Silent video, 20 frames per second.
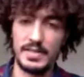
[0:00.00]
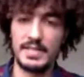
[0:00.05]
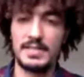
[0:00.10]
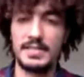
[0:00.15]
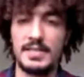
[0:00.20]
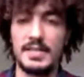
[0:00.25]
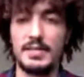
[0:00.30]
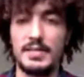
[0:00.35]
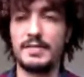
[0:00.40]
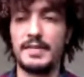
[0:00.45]
so
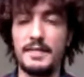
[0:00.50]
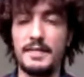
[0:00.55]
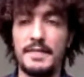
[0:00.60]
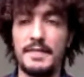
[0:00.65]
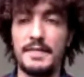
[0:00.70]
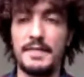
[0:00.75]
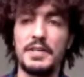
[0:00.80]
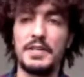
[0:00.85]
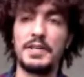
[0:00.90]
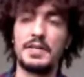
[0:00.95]
instead of
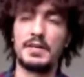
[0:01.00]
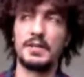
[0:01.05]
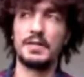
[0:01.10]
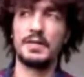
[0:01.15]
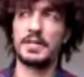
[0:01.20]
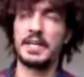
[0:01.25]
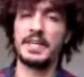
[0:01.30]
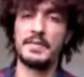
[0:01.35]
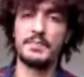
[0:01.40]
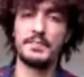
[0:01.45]
giving her
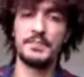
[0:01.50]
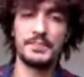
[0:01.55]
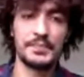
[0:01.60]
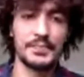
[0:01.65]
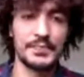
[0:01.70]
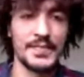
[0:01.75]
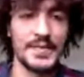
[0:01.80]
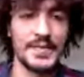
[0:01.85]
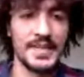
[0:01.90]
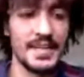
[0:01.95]
or him,
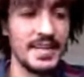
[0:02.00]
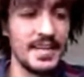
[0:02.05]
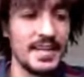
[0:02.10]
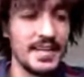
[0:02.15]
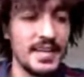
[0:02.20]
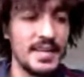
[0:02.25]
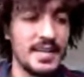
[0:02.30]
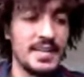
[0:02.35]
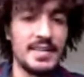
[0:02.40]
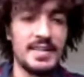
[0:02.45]

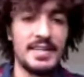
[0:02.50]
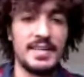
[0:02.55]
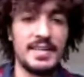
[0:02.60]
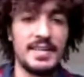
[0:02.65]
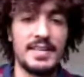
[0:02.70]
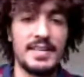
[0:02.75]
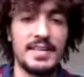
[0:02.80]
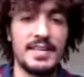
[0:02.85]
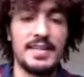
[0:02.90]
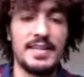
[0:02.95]

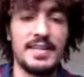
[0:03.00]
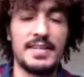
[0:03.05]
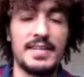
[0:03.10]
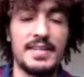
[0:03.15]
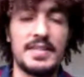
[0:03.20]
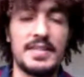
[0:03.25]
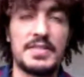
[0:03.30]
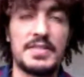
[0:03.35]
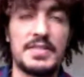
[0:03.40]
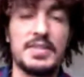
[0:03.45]
uh, so yeah,
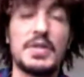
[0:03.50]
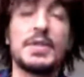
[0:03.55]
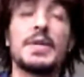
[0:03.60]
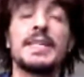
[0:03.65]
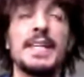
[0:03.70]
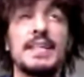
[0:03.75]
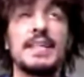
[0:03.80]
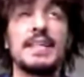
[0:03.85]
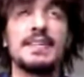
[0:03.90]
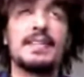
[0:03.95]

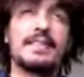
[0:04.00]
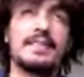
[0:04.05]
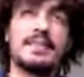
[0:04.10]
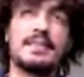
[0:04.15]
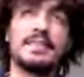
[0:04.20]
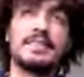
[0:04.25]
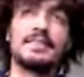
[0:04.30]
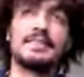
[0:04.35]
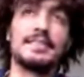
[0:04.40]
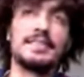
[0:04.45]
uh, instead
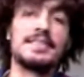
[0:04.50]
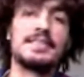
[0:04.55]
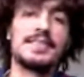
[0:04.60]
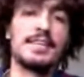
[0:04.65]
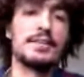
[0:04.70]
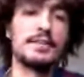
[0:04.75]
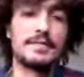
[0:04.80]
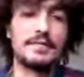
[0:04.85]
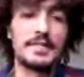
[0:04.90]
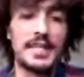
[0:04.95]
of
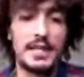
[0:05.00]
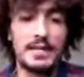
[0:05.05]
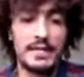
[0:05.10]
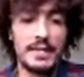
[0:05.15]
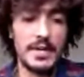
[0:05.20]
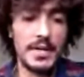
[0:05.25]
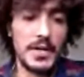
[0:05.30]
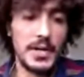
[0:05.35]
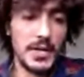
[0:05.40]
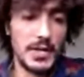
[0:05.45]
giving her
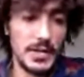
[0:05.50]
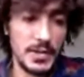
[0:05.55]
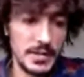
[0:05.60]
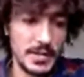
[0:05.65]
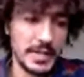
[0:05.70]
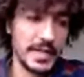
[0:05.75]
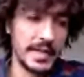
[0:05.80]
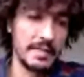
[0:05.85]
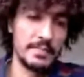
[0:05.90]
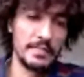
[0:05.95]
or
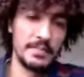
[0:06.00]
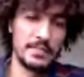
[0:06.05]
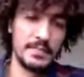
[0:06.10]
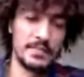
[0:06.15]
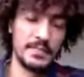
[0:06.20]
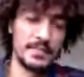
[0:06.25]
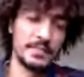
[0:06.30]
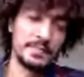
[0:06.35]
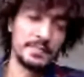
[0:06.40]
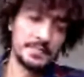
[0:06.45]
him
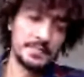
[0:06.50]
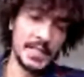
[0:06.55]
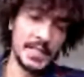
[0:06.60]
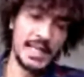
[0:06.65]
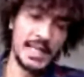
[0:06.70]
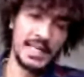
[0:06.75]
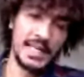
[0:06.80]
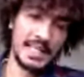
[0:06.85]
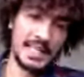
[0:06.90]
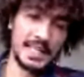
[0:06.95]

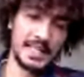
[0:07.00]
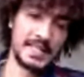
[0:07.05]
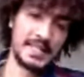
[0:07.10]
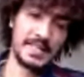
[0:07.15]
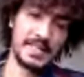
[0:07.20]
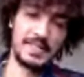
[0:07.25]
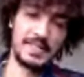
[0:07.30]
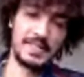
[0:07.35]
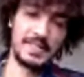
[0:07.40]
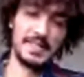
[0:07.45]
like the
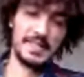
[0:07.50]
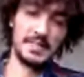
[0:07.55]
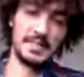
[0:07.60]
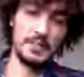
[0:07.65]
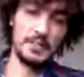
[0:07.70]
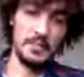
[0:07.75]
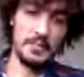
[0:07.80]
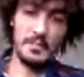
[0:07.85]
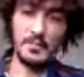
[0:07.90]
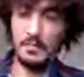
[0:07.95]

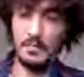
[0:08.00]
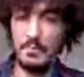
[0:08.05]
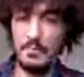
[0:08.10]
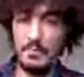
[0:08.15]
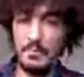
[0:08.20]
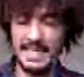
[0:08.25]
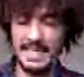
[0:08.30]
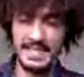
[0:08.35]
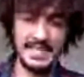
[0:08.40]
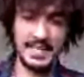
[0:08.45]

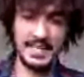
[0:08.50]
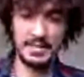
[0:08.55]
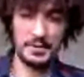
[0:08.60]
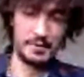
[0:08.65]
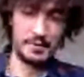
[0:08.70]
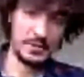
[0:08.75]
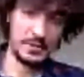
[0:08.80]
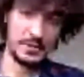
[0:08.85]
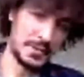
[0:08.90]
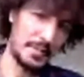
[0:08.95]
mindset of your
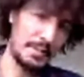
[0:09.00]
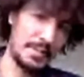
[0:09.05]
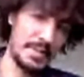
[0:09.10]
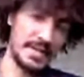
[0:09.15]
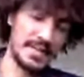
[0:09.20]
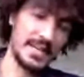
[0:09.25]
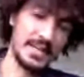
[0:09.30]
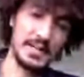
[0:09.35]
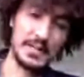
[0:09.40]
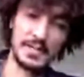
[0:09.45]
company
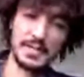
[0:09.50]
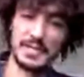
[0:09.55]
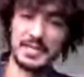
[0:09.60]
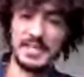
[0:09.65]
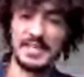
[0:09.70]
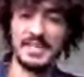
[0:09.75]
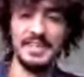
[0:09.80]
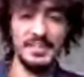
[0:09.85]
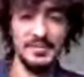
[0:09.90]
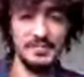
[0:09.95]
or
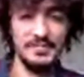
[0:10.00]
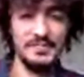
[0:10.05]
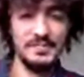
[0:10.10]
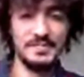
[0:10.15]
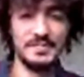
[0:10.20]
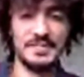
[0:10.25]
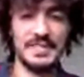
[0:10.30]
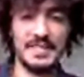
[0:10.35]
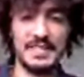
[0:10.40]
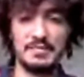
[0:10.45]
the
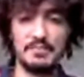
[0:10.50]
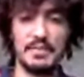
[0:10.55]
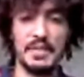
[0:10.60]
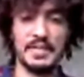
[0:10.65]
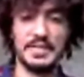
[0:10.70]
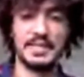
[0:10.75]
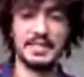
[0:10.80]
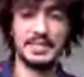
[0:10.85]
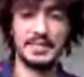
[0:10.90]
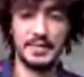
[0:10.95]

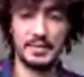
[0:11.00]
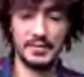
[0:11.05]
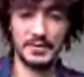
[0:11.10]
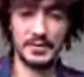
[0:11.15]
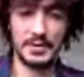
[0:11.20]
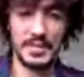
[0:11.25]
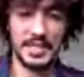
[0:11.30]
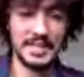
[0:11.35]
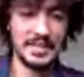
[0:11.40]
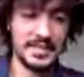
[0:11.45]
spirit of your
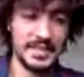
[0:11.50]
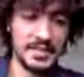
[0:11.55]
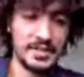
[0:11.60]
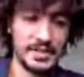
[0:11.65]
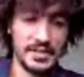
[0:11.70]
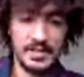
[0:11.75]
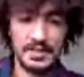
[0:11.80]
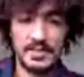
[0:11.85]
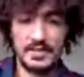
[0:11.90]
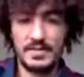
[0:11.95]

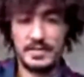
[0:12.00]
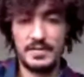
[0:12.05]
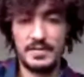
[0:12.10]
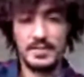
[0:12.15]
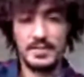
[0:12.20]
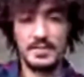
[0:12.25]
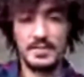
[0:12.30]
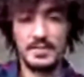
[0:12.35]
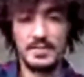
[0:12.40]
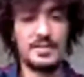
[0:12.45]
intentions,
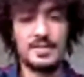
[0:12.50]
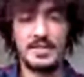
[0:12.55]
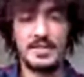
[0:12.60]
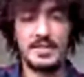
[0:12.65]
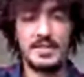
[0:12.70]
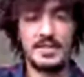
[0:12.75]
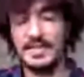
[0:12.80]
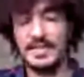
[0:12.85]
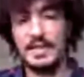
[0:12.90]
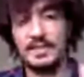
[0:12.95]
you start
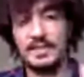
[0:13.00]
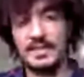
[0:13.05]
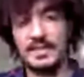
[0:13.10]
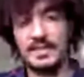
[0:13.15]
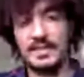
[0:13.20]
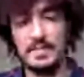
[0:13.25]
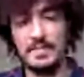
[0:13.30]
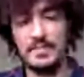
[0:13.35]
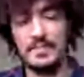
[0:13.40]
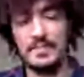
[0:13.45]
giving
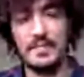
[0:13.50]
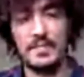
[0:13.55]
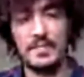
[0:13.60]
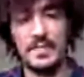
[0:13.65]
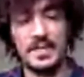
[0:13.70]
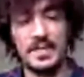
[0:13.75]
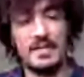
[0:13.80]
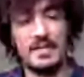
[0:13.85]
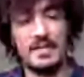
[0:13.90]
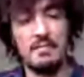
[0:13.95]
them
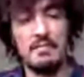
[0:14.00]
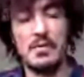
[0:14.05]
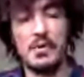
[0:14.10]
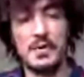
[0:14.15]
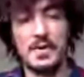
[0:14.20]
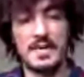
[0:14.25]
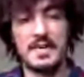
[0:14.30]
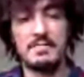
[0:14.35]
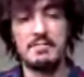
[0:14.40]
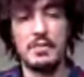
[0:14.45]
more
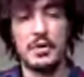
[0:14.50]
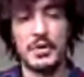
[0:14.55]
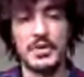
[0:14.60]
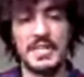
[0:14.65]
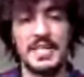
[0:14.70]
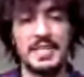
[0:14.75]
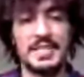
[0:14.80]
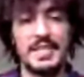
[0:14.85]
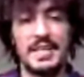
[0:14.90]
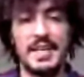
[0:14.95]
and more
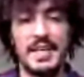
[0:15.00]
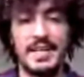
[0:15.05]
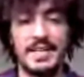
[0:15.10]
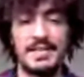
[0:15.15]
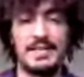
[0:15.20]
detailed